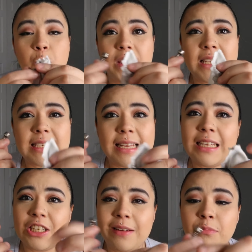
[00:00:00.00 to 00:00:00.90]
with the snake
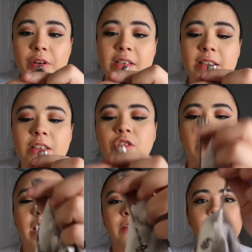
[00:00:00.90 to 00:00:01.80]
chain bracelet
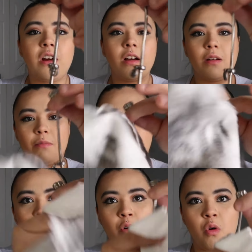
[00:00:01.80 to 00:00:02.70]
try to not
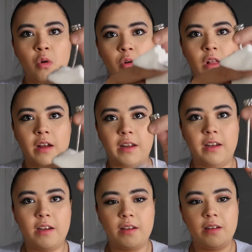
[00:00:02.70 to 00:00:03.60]
pull on
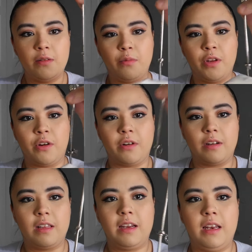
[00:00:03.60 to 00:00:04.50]
it when you're
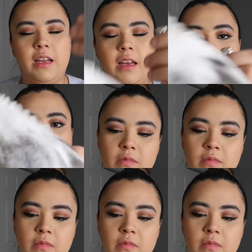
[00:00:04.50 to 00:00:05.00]
cleaning it